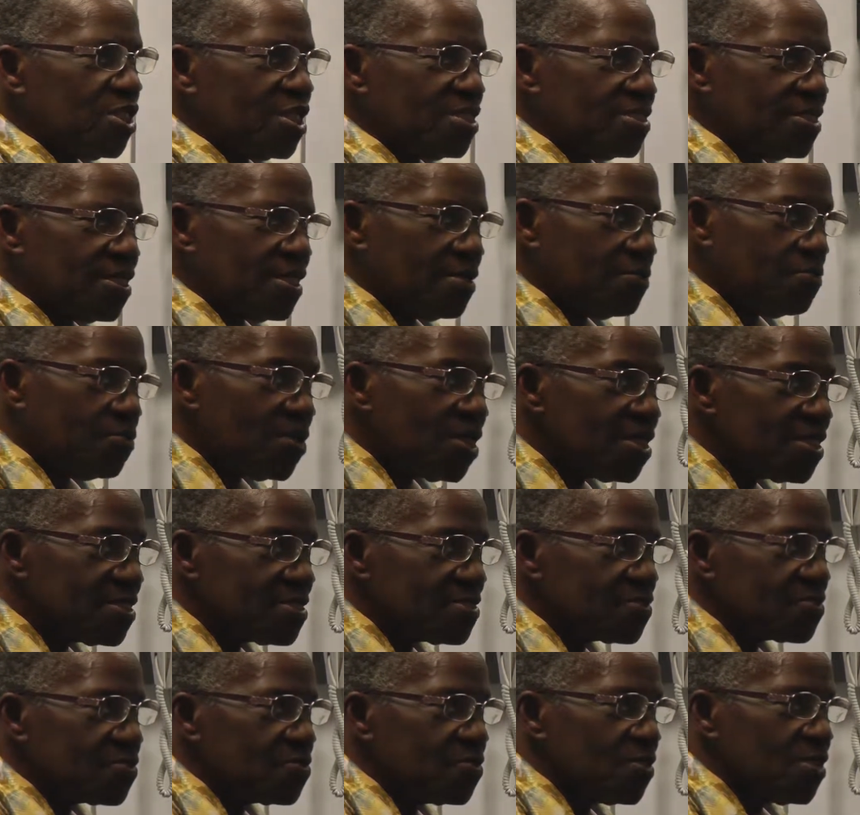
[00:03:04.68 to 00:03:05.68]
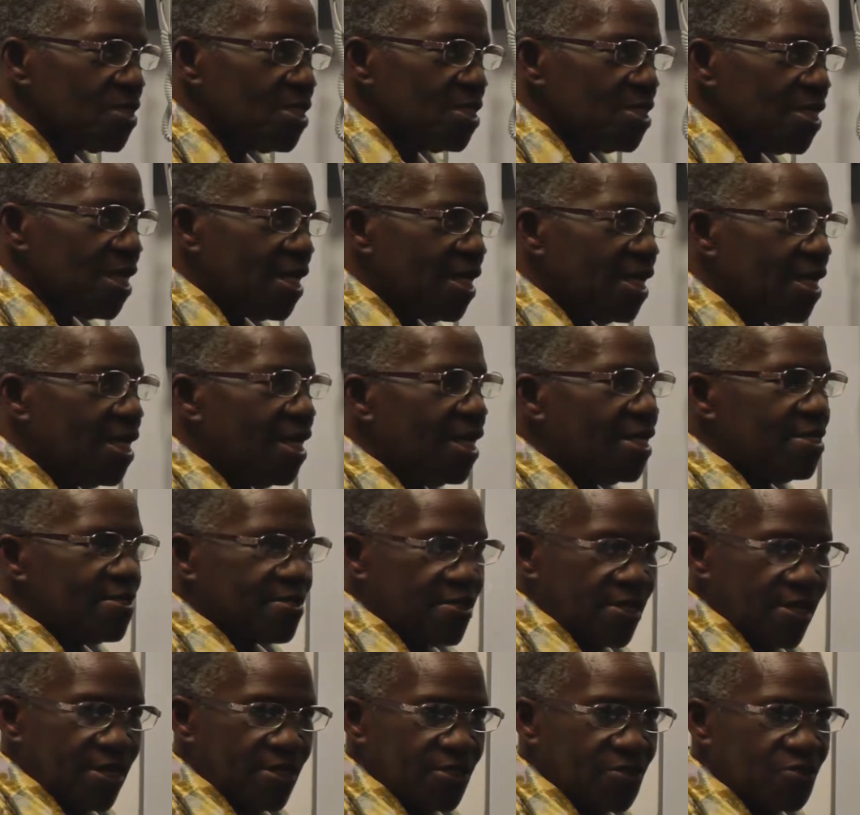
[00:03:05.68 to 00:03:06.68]
as I was. At
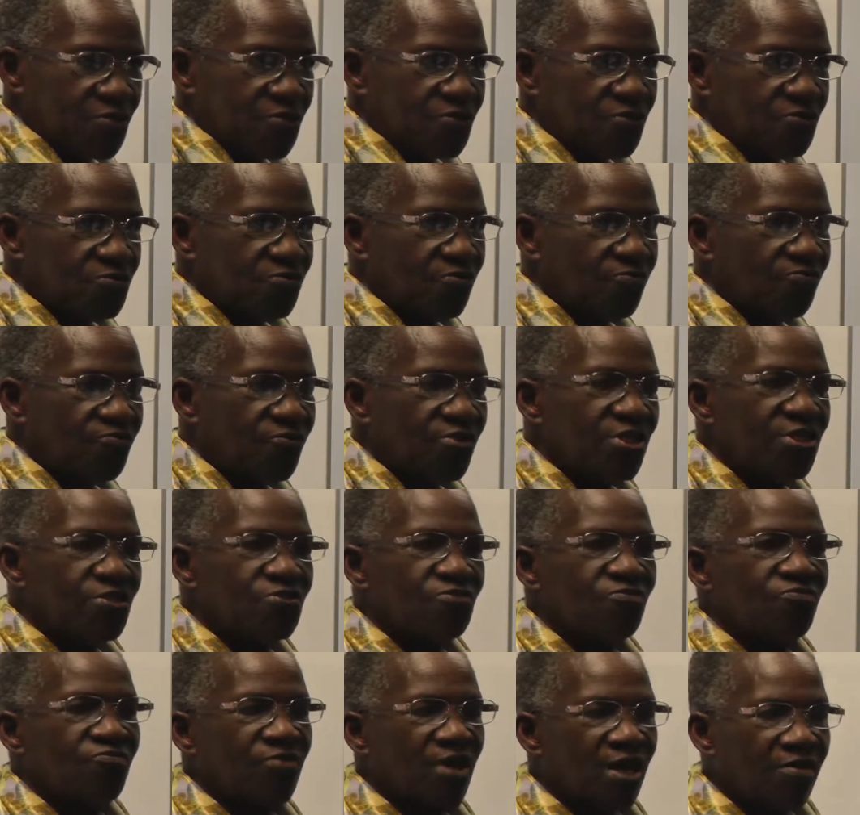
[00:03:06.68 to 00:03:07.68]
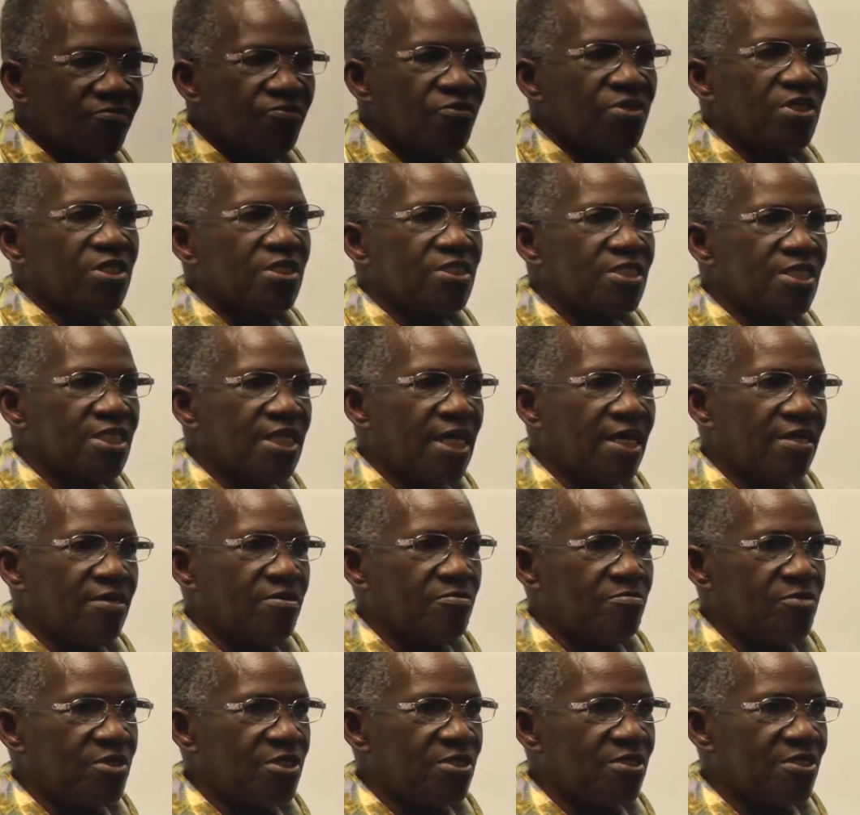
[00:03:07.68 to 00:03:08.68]
thus, Friends of African
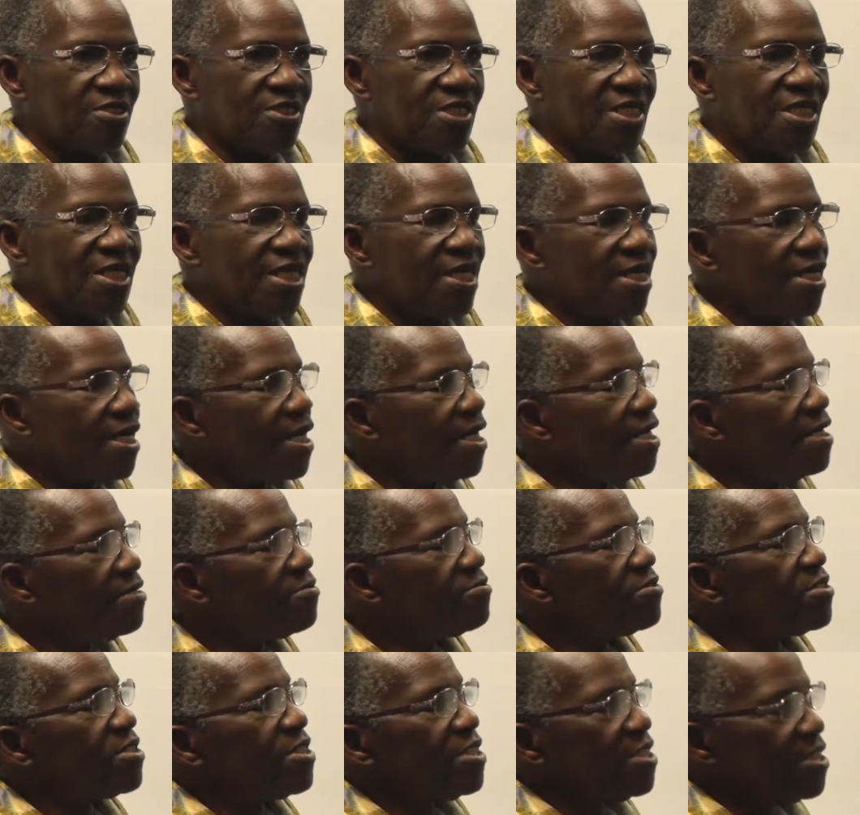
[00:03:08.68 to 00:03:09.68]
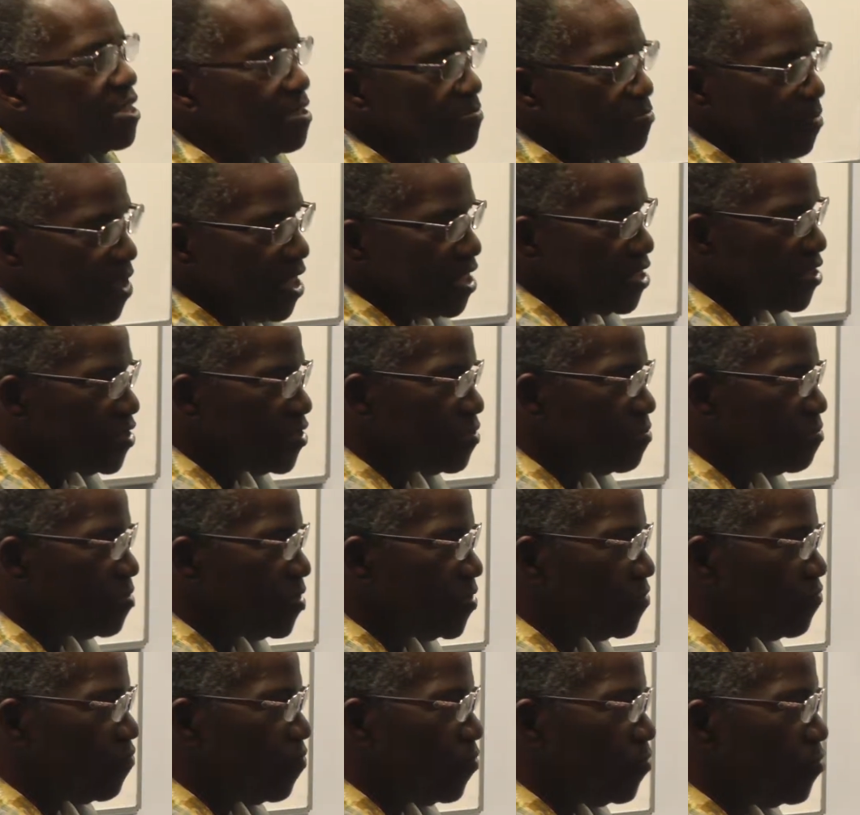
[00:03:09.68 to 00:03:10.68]
Caribbean Carers and Dementia
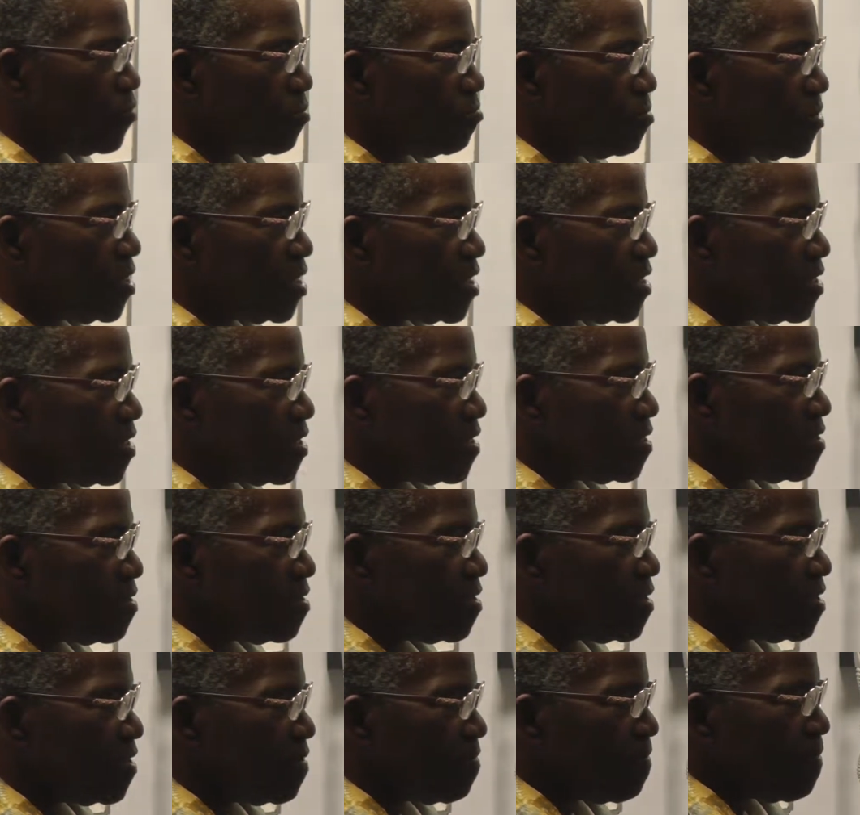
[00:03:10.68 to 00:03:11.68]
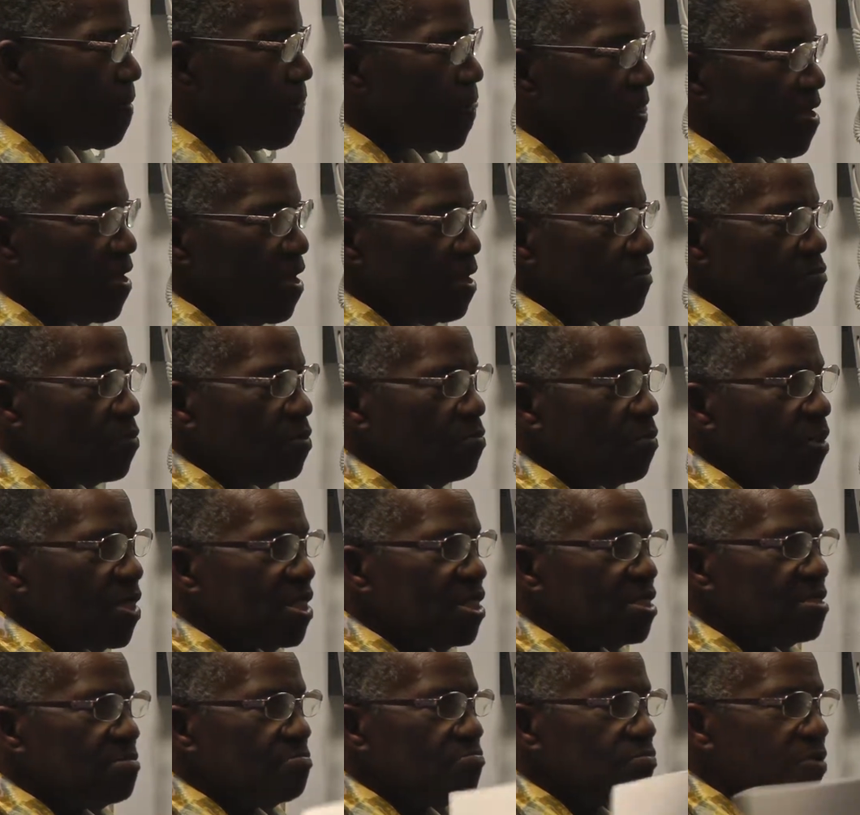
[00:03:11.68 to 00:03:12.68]
was formed. We
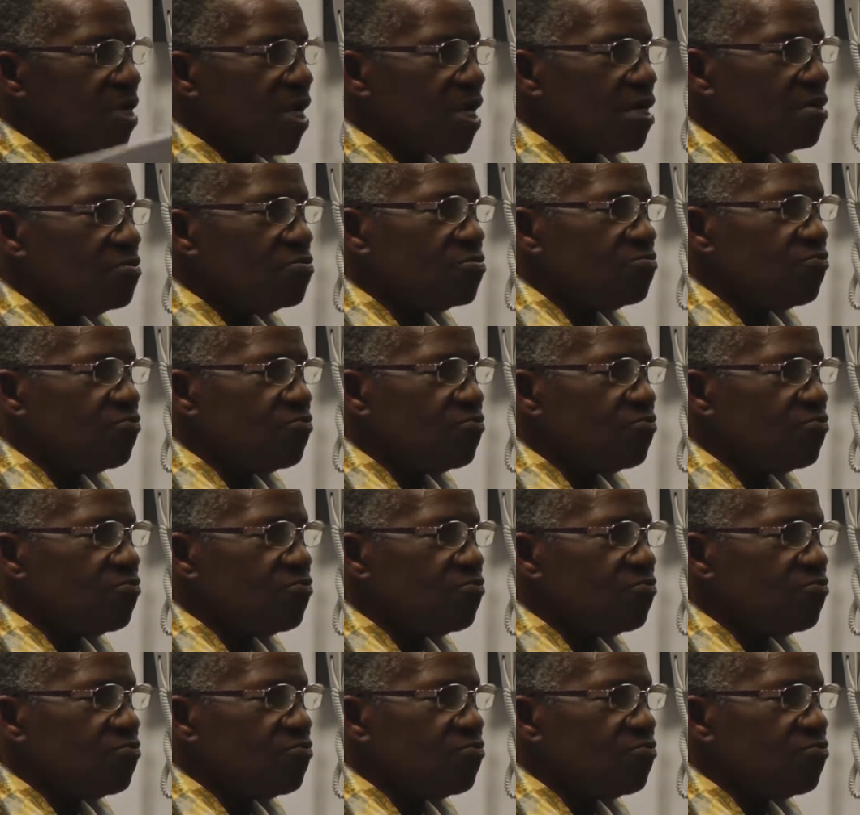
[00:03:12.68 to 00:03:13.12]
went about